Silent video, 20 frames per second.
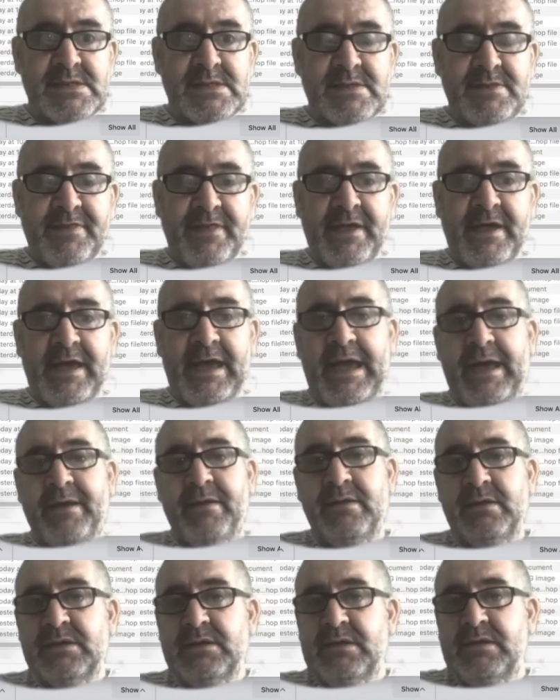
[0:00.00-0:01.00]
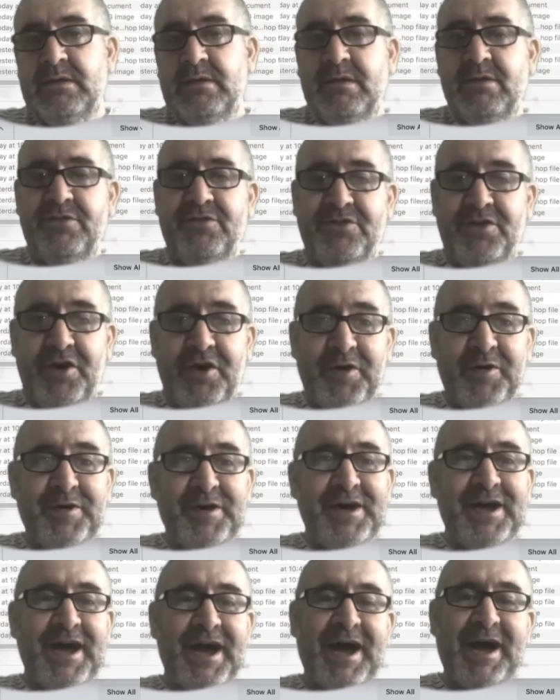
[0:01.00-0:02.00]
there. So
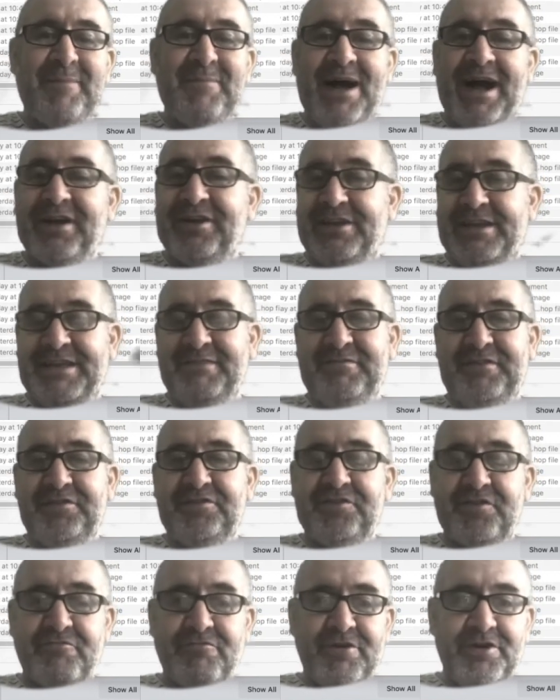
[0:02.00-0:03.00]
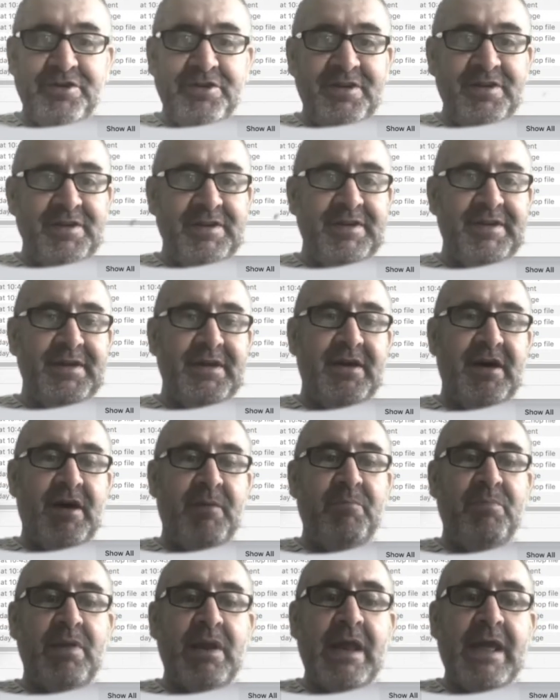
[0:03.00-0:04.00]
I could leave this to run
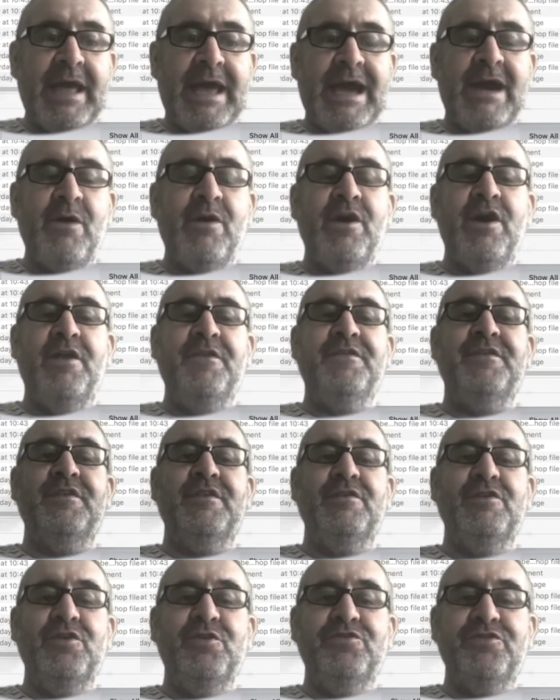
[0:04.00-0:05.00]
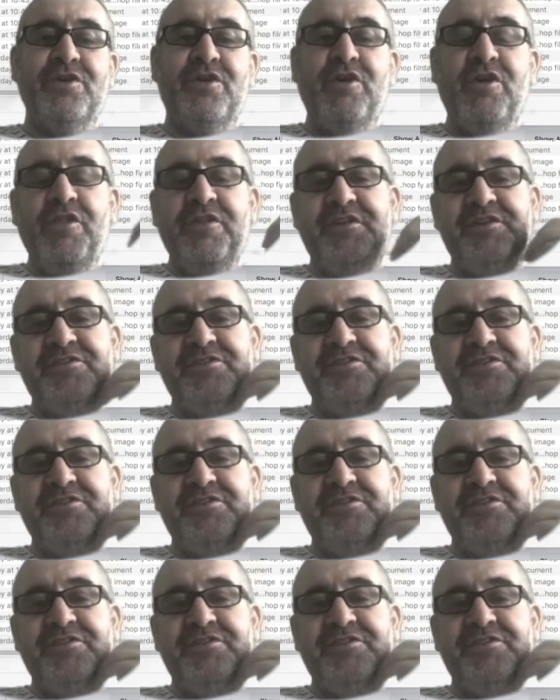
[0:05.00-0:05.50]
and play out, and using all these